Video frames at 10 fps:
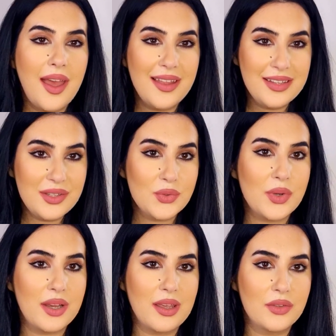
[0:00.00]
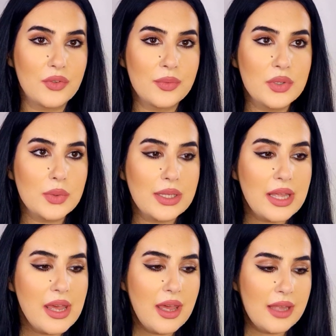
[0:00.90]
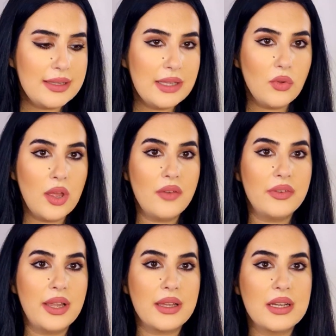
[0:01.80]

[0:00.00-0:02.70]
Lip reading: And this is what I get from this one. And then you have like